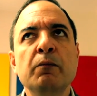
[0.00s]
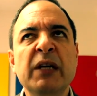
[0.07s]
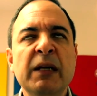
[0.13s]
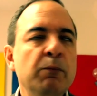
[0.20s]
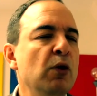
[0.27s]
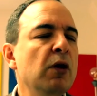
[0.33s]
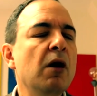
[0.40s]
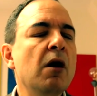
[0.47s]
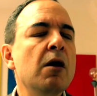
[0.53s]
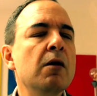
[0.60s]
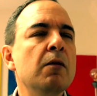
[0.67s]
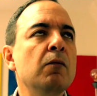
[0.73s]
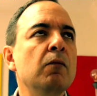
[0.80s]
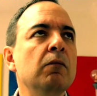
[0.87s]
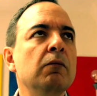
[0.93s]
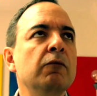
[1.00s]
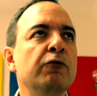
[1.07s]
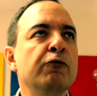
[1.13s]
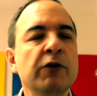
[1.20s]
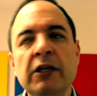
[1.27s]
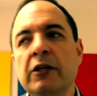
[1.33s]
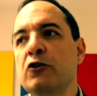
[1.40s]
people are
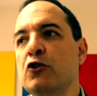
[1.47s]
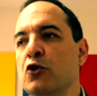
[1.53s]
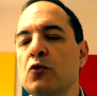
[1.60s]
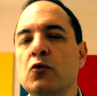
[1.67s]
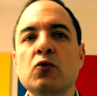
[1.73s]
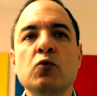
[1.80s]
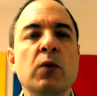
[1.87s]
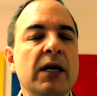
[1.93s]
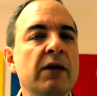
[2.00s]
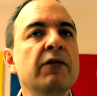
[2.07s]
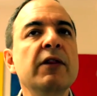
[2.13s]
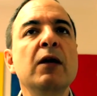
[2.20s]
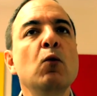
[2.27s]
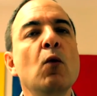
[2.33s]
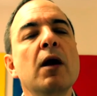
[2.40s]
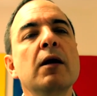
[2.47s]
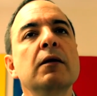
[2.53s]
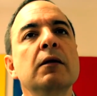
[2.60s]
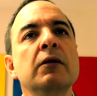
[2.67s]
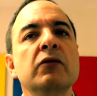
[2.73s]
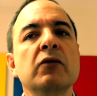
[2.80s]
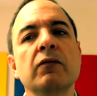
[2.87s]
free to choose whatever they
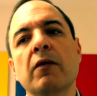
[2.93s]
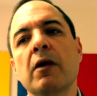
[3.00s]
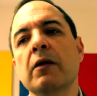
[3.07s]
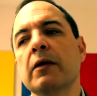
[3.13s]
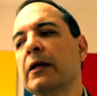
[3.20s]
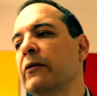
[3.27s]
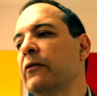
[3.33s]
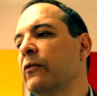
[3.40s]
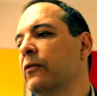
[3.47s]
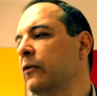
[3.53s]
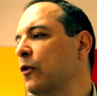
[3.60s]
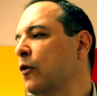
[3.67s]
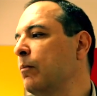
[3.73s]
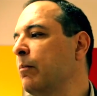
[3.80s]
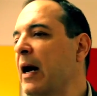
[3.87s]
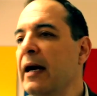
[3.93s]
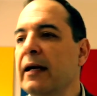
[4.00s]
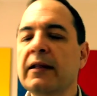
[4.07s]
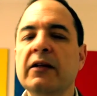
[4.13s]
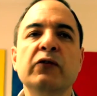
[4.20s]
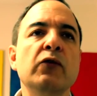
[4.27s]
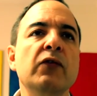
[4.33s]
want insofar as, you know,
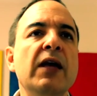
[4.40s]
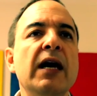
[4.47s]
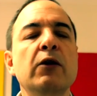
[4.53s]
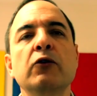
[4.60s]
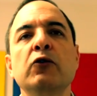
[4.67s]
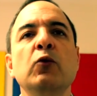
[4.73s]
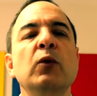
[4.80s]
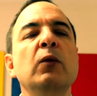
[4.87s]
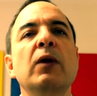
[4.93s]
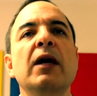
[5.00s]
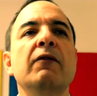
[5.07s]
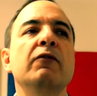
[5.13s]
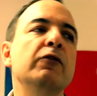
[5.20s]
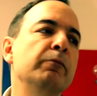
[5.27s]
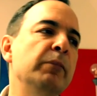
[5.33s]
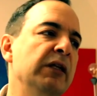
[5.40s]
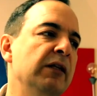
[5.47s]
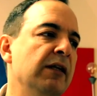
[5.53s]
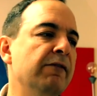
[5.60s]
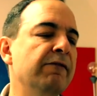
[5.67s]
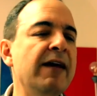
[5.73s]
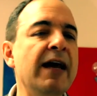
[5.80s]
buying this or that or doing whatever,
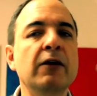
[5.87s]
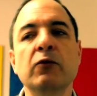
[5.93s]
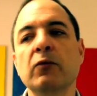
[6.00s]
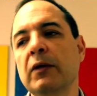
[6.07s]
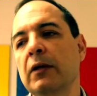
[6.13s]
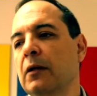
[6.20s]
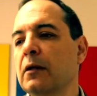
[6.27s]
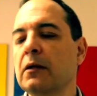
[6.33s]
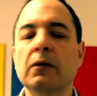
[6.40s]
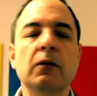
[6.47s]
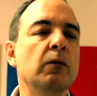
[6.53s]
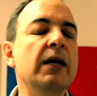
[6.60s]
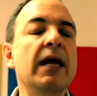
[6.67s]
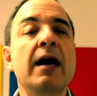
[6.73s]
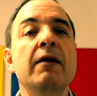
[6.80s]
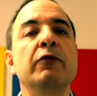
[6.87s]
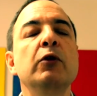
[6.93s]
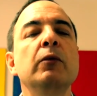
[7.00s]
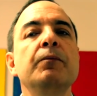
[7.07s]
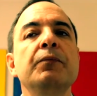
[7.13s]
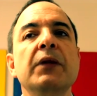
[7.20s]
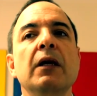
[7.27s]
building a factory or what have
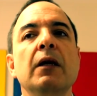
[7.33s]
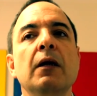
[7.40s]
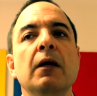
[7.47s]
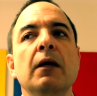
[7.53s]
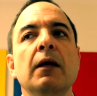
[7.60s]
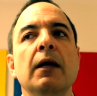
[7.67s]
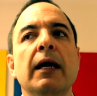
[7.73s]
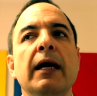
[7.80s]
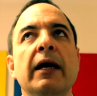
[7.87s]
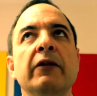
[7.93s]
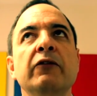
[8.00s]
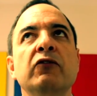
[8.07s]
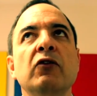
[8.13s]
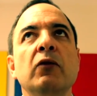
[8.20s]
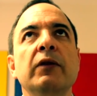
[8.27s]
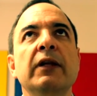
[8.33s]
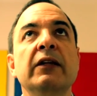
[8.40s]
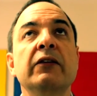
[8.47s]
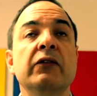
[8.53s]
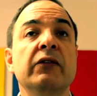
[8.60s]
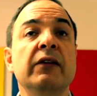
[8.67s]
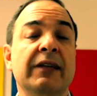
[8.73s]
you. And so
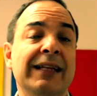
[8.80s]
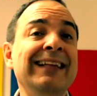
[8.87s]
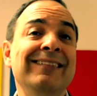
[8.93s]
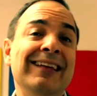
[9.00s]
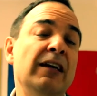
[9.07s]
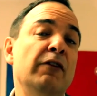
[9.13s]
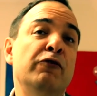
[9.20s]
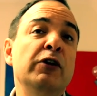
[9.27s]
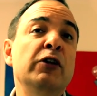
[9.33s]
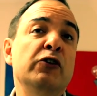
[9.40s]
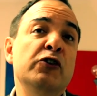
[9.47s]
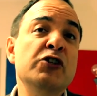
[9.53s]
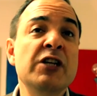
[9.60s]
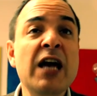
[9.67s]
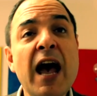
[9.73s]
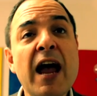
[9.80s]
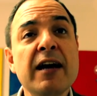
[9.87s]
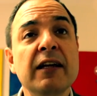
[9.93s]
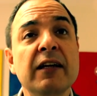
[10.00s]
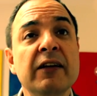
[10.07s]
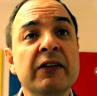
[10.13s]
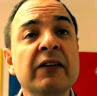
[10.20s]
that's like a freer
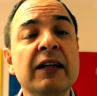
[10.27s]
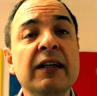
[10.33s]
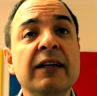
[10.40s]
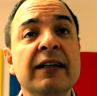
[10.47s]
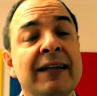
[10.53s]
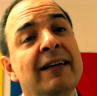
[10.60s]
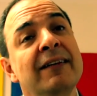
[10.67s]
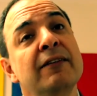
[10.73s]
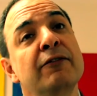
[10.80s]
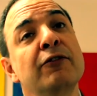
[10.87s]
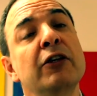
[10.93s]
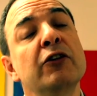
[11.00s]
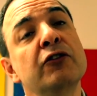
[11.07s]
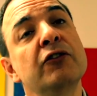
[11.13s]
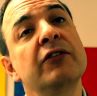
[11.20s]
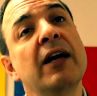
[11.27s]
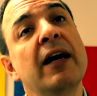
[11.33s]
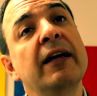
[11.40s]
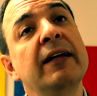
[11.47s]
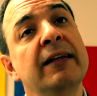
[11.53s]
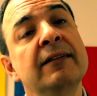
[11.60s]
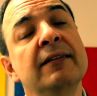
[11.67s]
society, isn't it? It is a freer
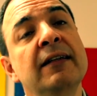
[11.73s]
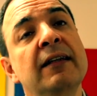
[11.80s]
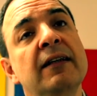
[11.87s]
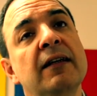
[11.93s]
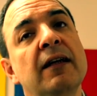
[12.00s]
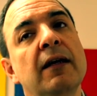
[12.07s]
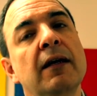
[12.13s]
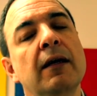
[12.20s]
society, isn't it?